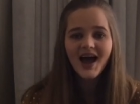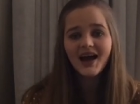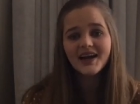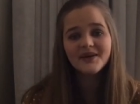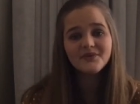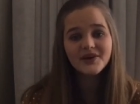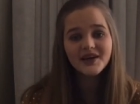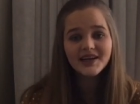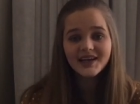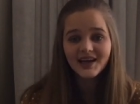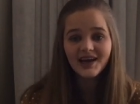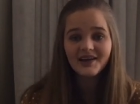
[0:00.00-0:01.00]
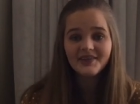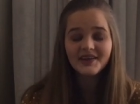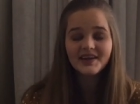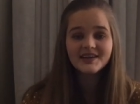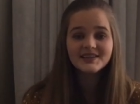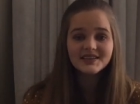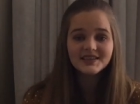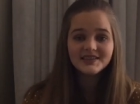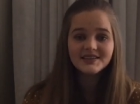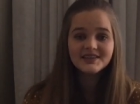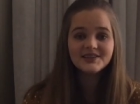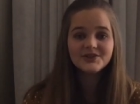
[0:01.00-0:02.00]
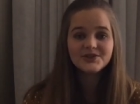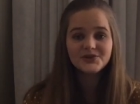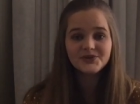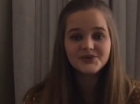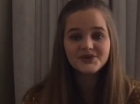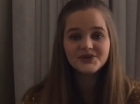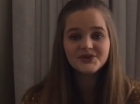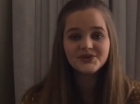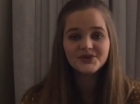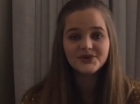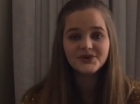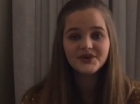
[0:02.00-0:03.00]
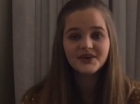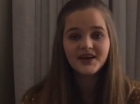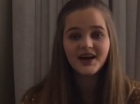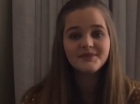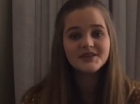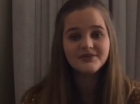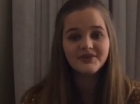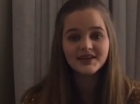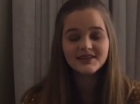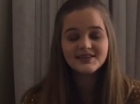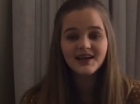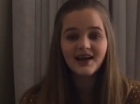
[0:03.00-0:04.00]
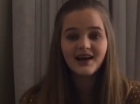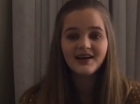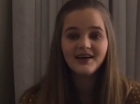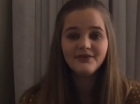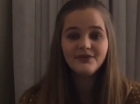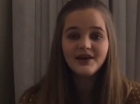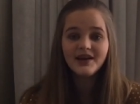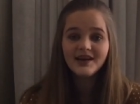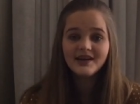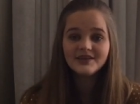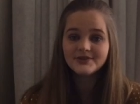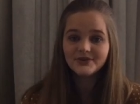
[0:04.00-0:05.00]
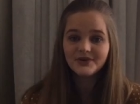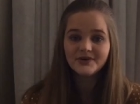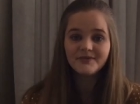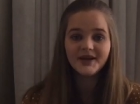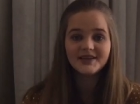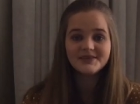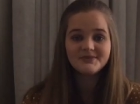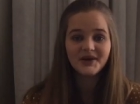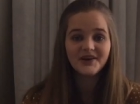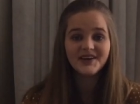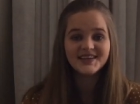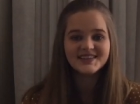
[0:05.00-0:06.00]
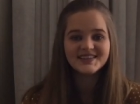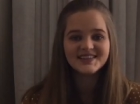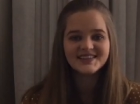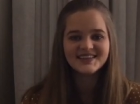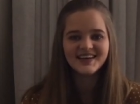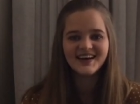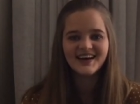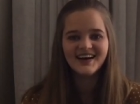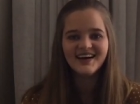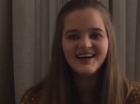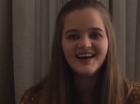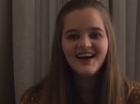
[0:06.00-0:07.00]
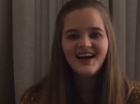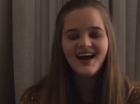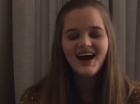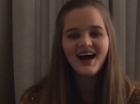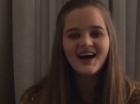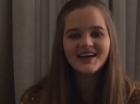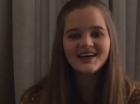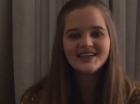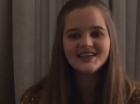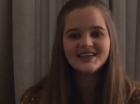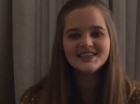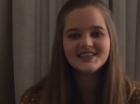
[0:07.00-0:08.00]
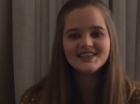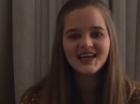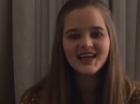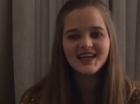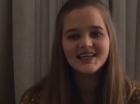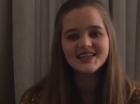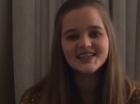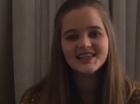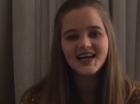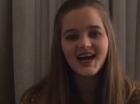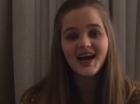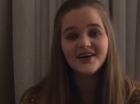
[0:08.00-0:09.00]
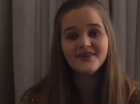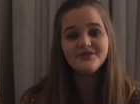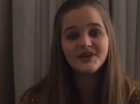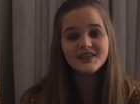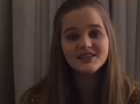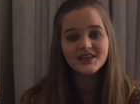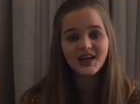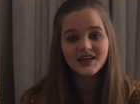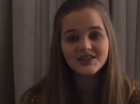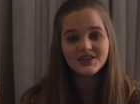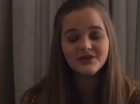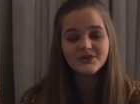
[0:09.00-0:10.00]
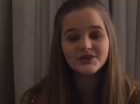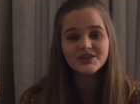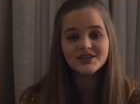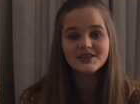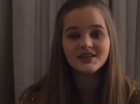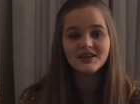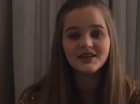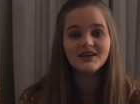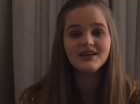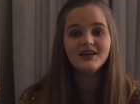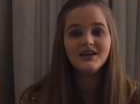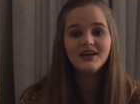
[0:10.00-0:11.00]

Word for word: and I'm really glad that I did choose to come to VITS. I have really enjoyed my experiences here. I stayed at Wits Junction, which is a